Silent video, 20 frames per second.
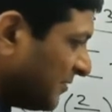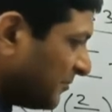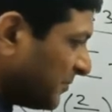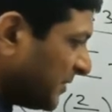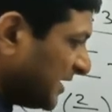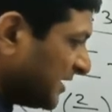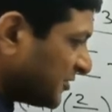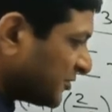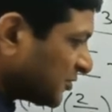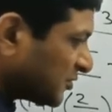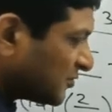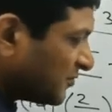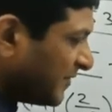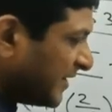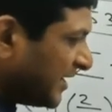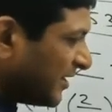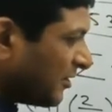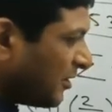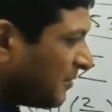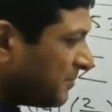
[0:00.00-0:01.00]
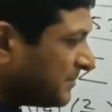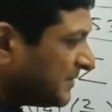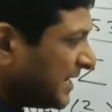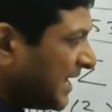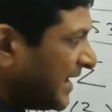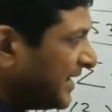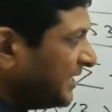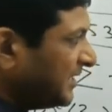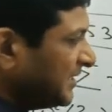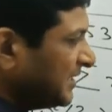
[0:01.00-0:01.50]
plus square of
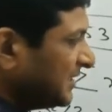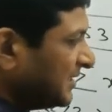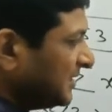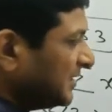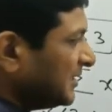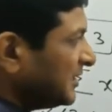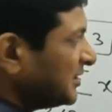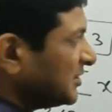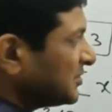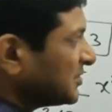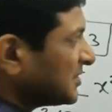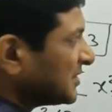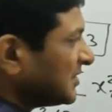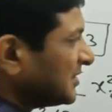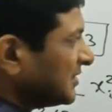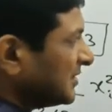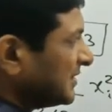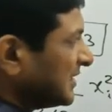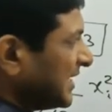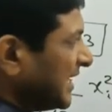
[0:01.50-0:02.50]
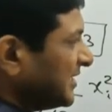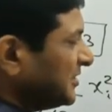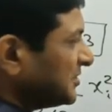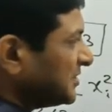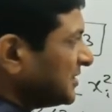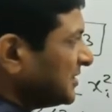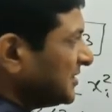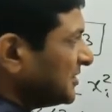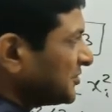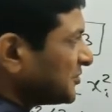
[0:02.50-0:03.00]
9 is
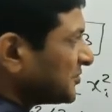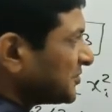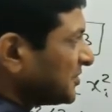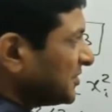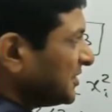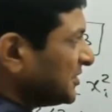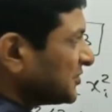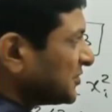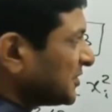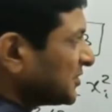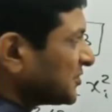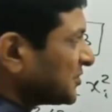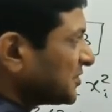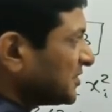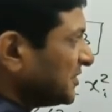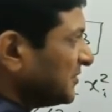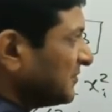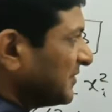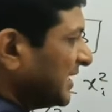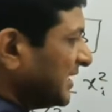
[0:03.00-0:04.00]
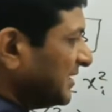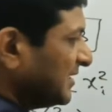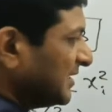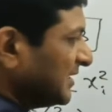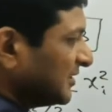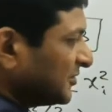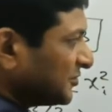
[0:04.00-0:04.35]
19 is 361,